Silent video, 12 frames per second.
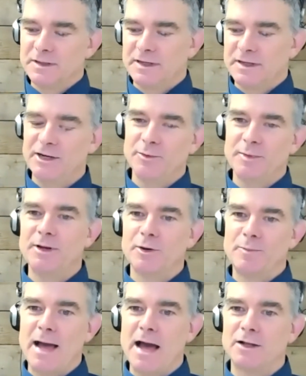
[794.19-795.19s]

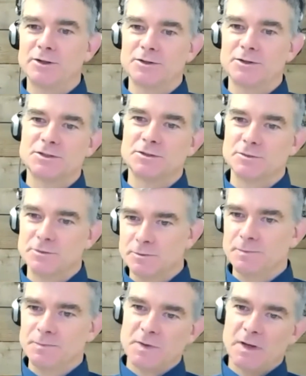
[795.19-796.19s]
intermediate paddlers to
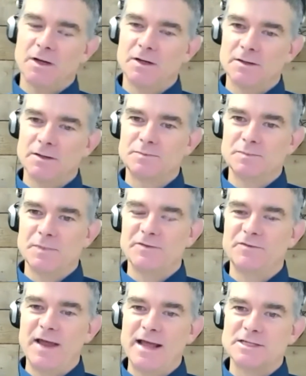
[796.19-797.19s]

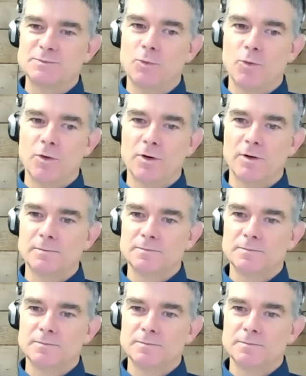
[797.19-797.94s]
advance more